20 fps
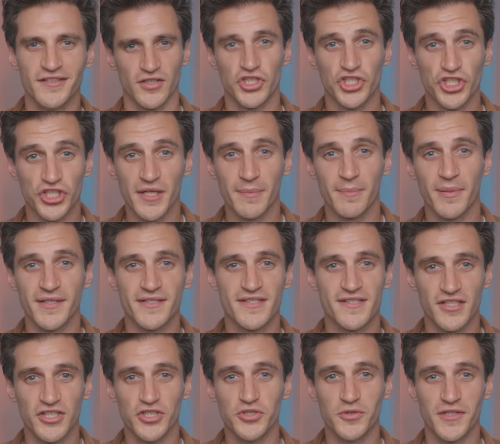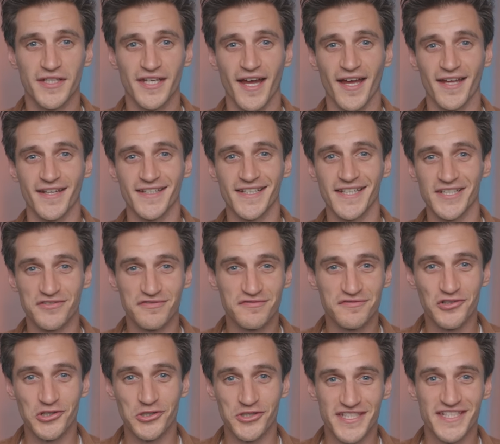the shipping to UK is
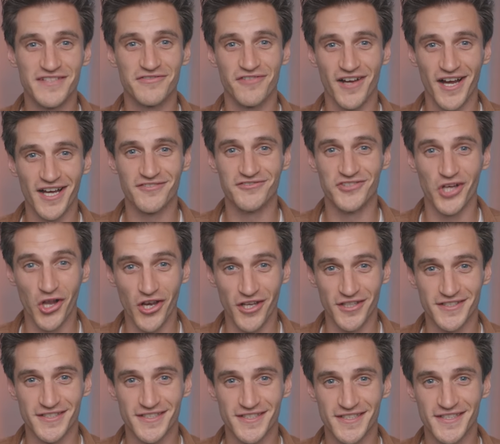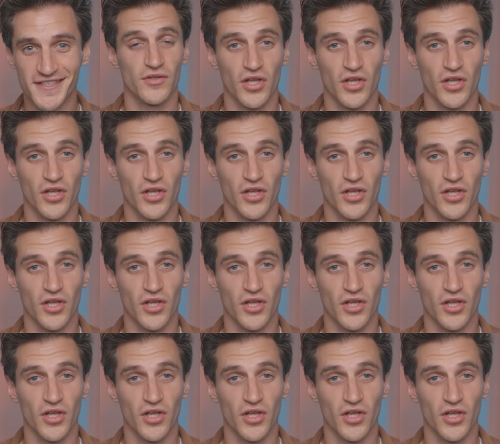$45.